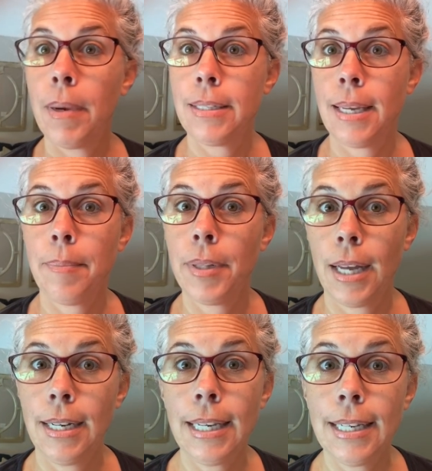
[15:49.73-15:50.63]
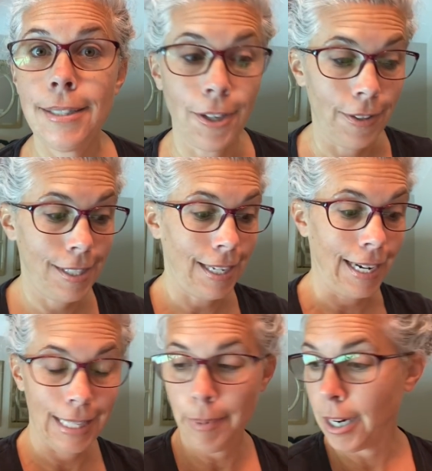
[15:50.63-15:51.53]
my sample I D is on the
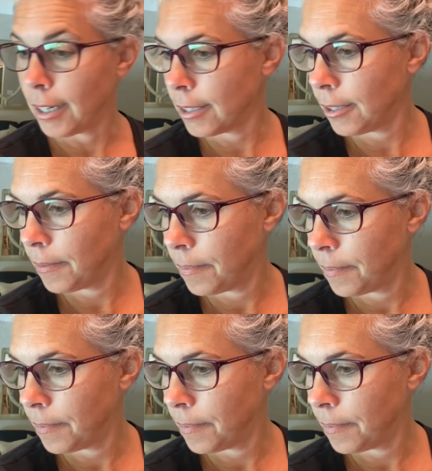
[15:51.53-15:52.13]
side of the box.